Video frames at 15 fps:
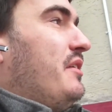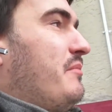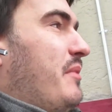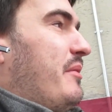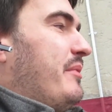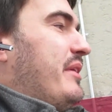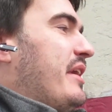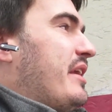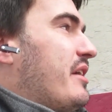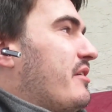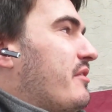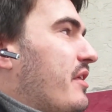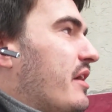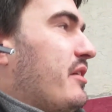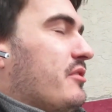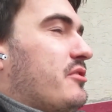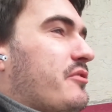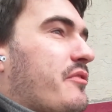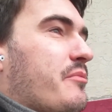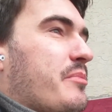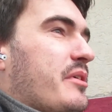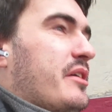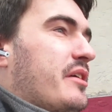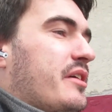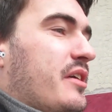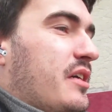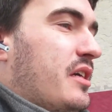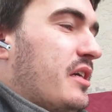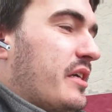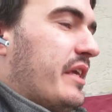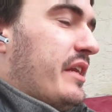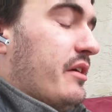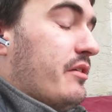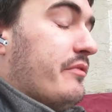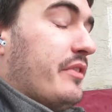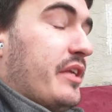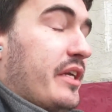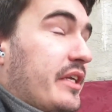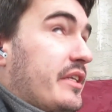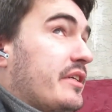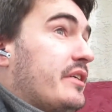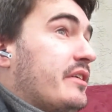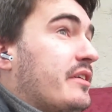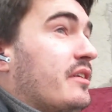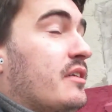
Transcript: Maybe get out of the house for a bit, get out of an Ida.